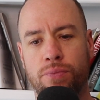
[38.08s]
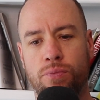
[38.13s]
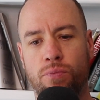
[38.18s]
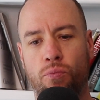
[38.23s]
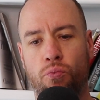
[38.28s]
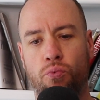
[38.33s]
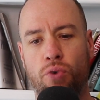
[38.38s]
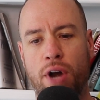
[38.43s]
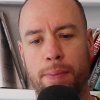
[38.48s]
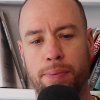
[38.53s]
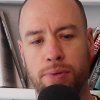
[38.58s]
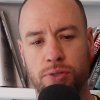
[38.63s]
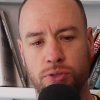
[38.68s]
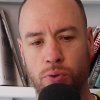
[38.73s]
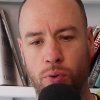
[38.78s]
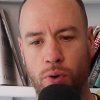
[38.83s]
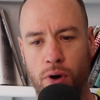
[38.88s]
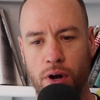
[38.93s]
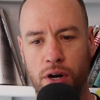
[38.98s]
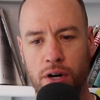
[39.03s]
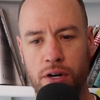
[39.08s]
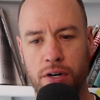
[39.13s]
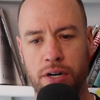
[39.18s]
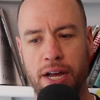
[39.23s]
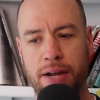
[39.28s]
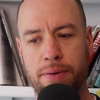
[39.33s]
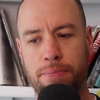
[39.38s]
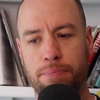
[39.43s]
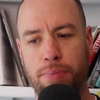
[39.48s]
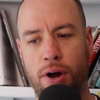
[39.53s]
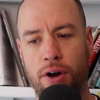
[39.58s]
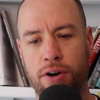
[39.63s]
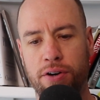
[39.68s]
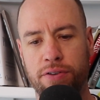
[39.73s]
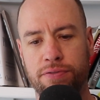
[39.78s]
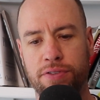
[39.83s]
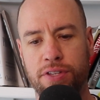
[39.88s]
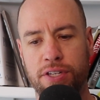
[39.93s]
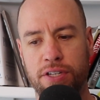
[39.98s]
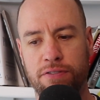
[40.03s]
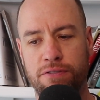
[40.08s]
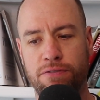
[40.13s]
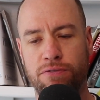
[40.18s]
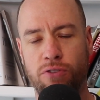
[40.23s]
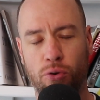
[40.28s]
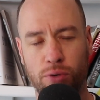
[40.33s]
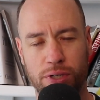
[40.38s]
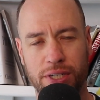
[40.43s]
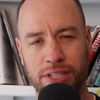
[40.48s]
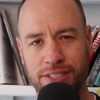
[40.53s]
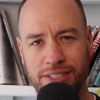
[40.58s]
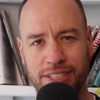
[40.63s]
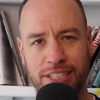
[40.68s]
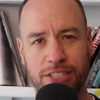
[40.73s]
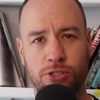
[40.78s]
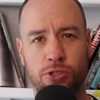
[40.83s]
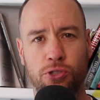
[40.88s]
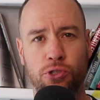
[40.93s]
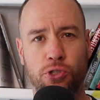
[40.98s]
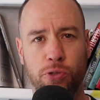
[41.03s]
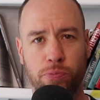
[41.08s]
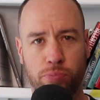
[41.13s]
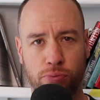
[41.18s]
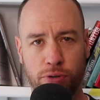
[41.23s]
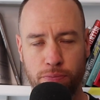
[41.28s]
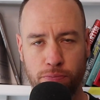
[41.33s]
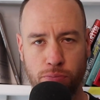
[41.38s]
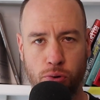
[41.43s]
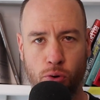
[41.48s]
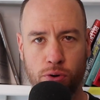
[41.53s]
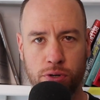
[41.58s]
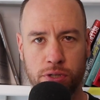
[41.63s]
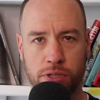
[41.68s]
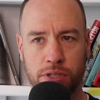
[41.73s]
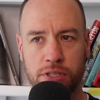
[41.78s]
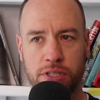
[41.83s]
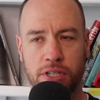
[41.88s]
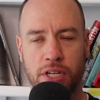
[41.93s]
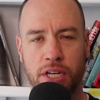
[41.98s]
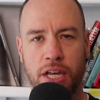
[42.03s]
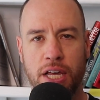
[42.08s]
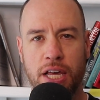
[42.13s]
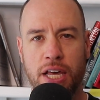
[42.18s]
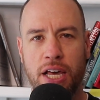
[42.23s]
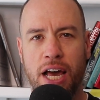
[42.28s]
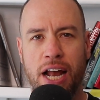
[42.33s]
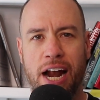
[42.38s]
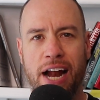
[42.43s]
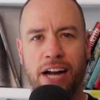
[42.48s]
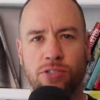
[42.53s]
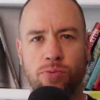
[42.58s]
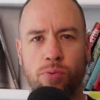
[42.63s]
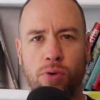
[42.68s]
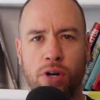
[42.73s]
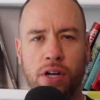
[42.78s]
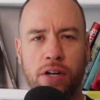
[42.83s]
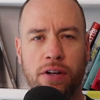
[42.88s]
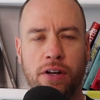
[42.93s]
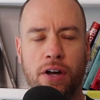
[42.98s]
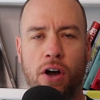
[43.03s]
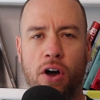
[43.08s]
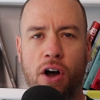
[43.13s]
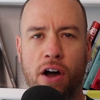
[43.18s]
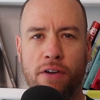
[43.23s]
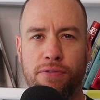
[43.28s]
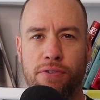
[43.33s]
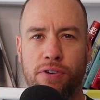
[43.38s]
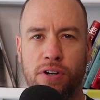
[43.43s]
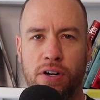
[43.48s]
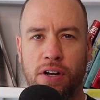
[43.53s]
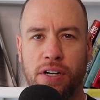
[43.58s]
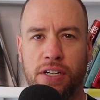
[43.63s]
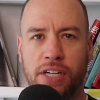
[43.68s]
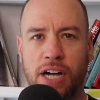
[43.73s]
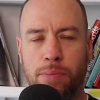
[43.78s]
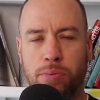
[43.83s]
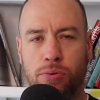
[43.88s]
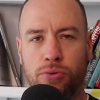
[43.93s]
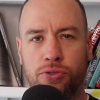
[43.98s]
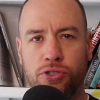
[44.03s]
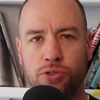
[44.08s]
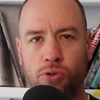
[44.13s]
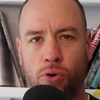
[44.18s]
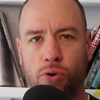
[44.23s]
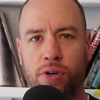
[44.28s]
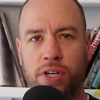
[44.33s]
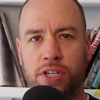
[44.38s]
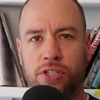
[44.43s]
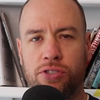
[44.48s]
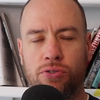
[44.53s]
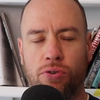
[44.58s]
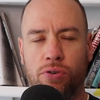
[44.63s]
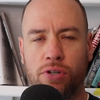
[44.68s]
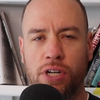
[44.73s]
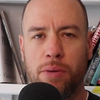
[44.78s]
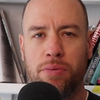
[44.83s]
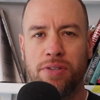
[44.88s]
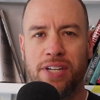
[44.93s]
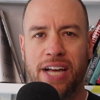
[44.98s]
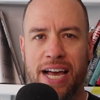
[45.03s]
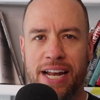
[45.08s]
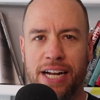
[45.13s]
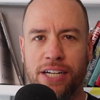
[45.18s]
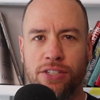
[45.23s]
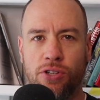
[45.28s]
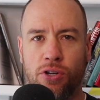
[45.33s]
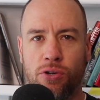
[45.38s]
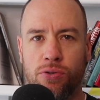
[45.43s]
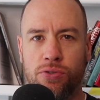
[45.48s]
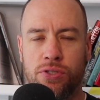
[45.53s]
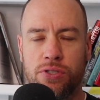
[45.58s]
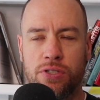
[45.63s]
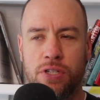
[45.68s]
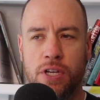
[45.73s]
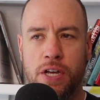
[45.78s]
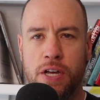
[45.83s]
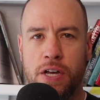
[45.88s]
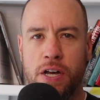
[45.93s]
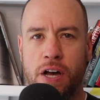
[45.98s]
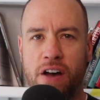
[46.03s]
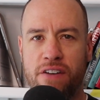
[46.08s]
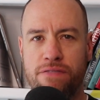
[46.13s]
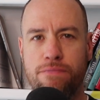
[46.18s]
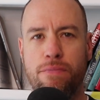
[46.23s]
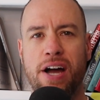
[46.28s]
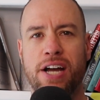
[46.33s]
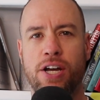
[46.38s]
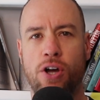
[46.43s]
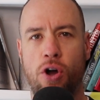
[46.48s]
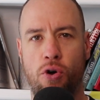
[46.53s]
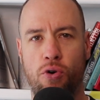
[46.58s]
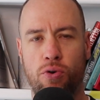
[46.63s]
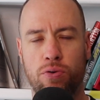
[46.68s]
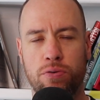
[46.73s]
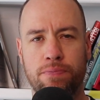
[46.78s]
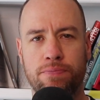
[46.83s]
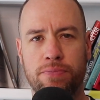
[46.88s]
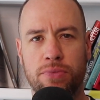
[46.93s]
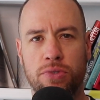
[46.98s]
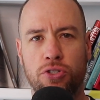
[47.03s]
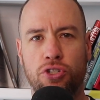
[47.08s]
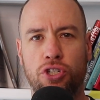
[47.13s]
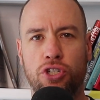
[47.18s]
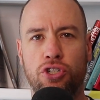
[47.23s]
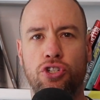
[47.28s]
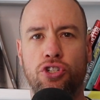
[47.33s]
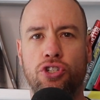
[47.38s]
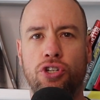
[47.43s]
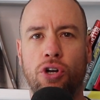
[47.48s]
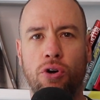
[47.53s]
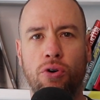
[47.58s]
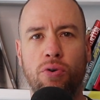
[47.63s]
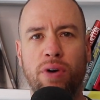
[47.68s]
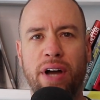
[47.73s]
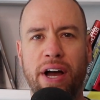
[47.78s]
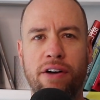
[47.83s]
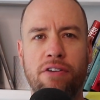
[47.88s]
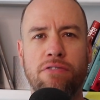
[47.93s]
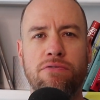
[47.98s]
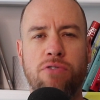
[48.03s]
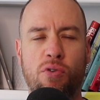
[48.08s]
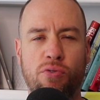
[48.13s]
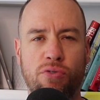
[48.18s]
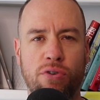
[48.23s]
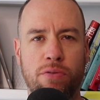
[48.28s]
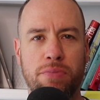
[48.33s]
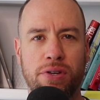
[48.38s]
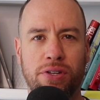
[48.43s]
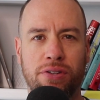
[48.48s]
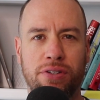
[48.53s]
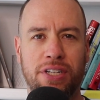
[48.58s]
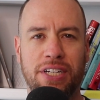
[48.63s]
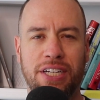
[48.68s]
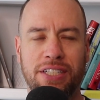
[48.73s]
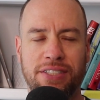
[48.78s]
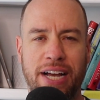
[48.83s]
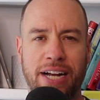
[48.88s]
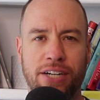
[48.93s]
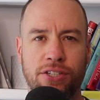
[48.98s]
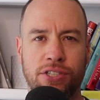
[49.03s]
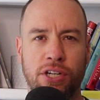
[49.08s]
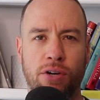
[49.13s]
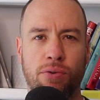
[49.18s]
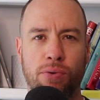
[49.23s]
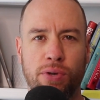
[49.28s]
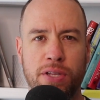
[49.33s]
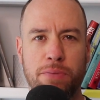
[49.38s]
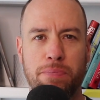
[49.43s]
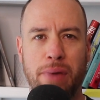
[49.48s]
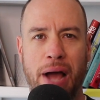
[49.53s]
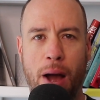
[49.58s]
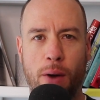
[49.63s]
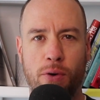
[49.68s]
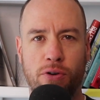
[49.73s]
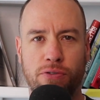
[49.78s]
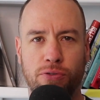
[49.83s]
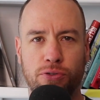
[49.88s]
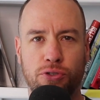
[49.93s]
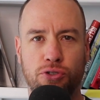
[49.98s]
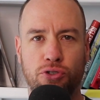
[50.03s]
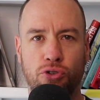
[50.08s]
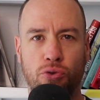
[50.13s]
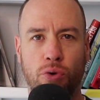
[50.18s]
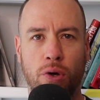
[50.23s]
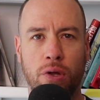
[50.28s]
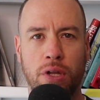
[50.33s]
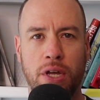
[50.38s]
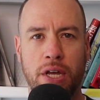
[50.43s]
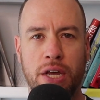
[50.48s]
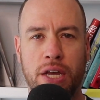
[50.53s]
repertoire and part of the focus is super important. And I just want to offer a couple stories or a couple anecdotes of my own to show how vulnerability is actually a really powerful tool